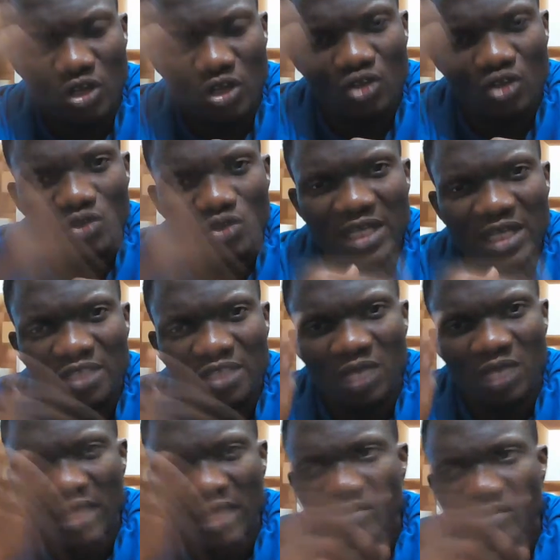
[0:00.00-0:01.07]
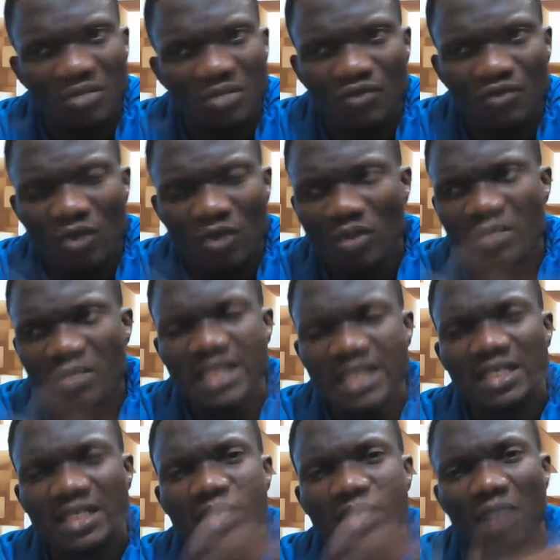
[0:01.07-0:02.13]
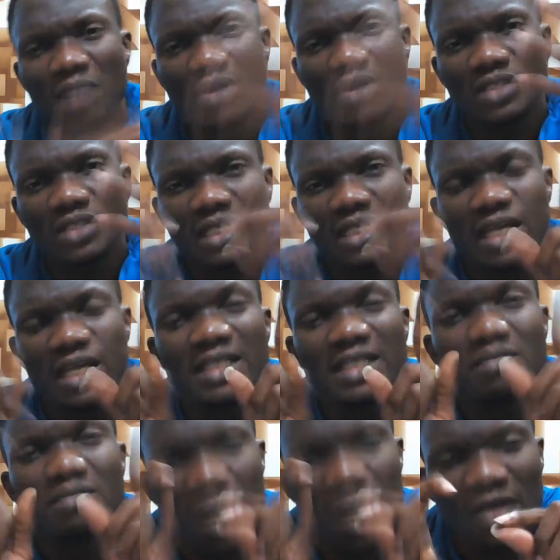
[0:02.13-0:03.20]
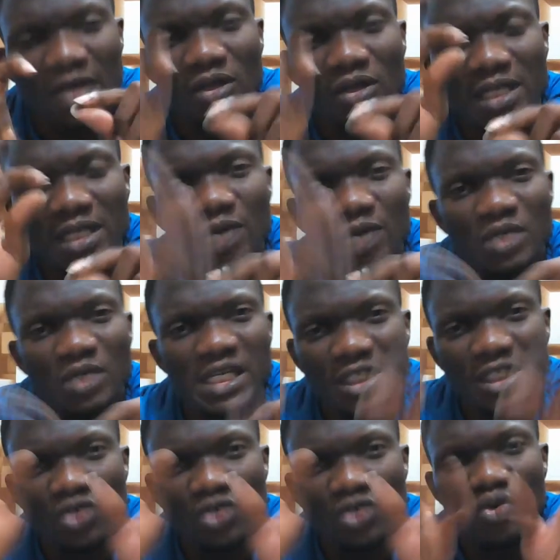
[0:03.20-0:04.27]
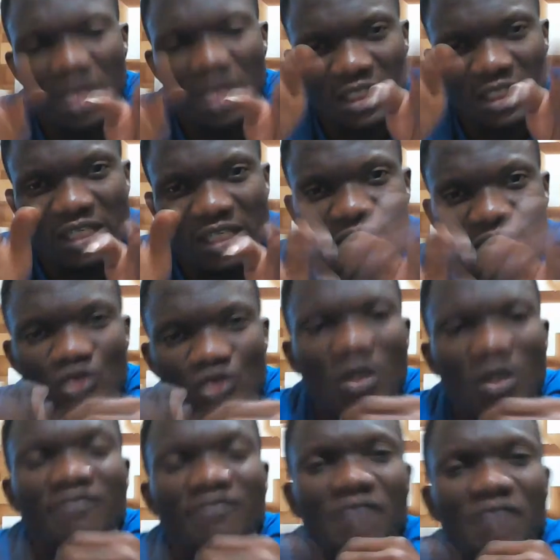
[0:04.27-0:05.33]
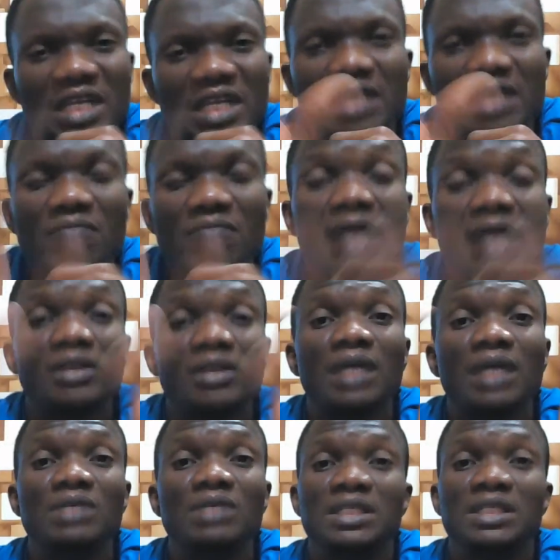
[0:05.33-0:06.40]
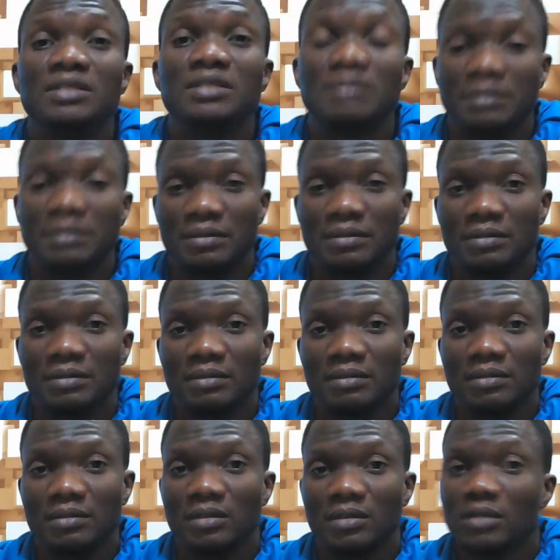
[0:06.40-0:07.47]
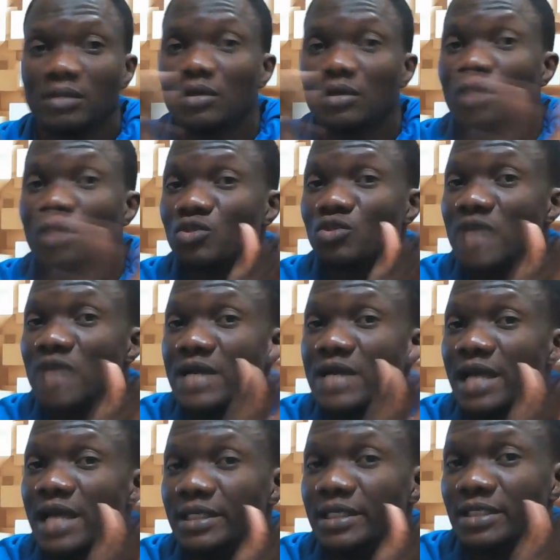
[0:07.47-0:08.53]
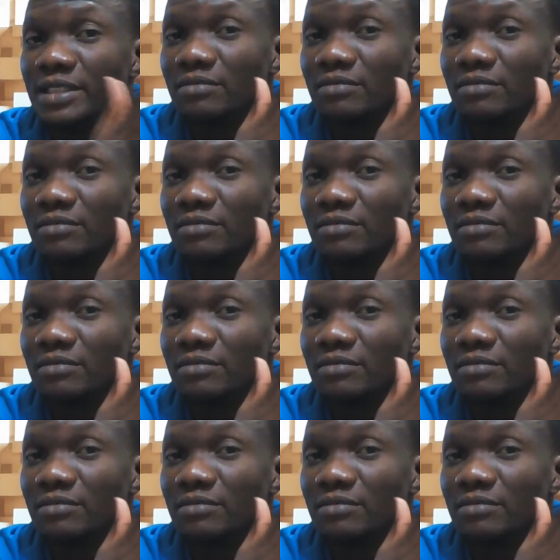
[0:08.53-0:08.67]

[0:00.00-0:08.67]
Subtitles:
You start smelling. Before 1 minute, maggot start. The maggot that will eat you is living. You are feeding the maggot that will eat you. Come to that reality.